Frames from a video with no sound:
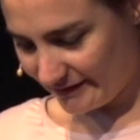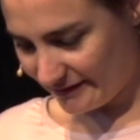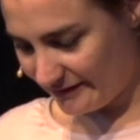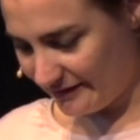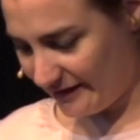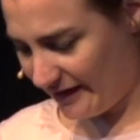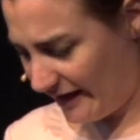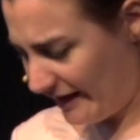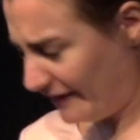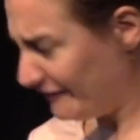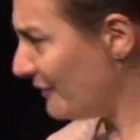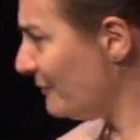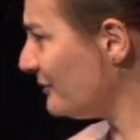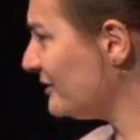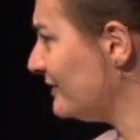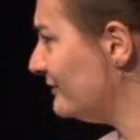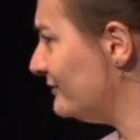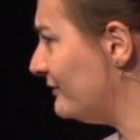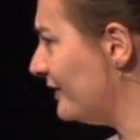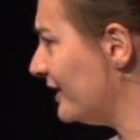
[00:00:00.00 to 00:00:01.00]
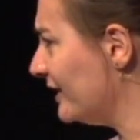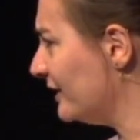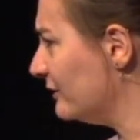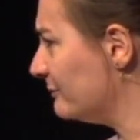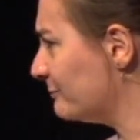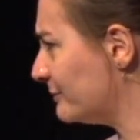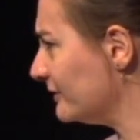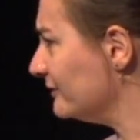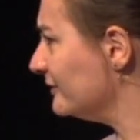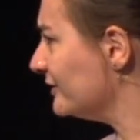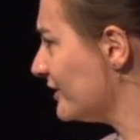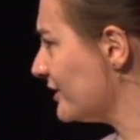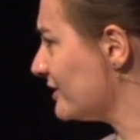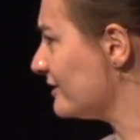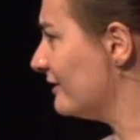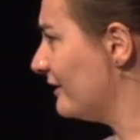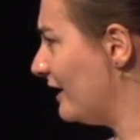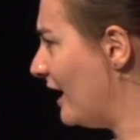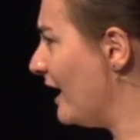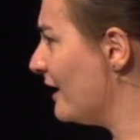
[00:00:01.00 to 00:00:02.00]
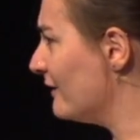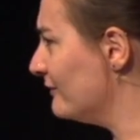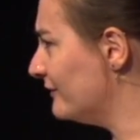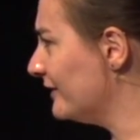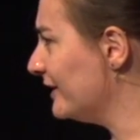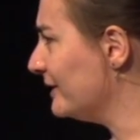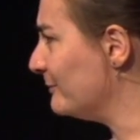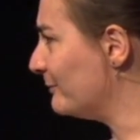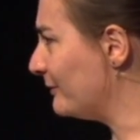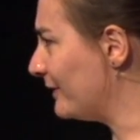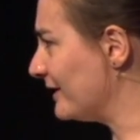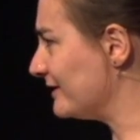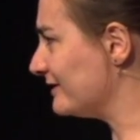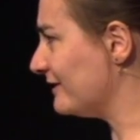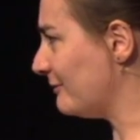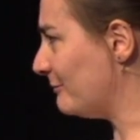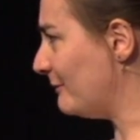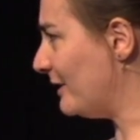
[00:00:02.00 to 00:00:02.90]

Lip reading: Yeah, that was a very good pronunciation. I am very impressed.